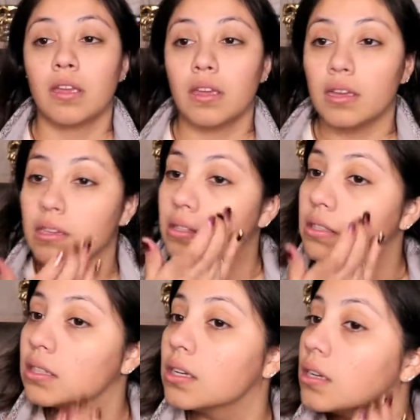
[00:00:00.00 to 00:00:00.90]

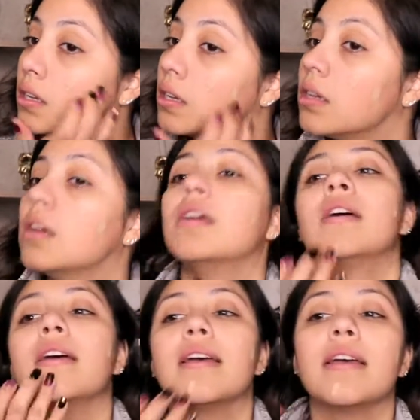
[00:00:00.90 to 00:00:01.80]
is
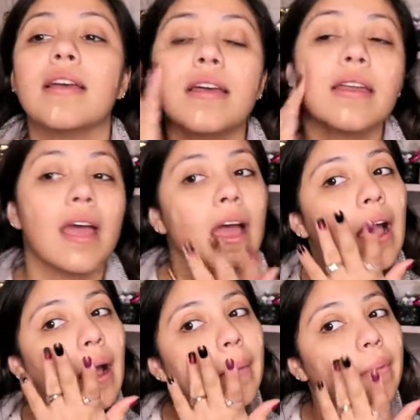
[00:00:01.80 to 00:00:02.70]
an
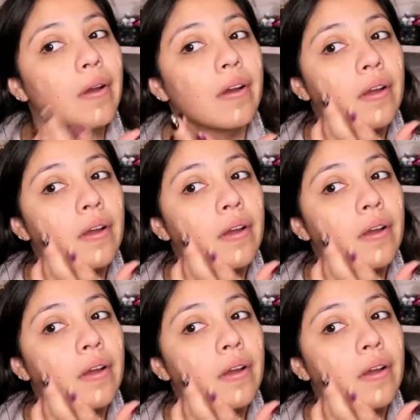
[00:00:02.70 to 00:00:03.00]
app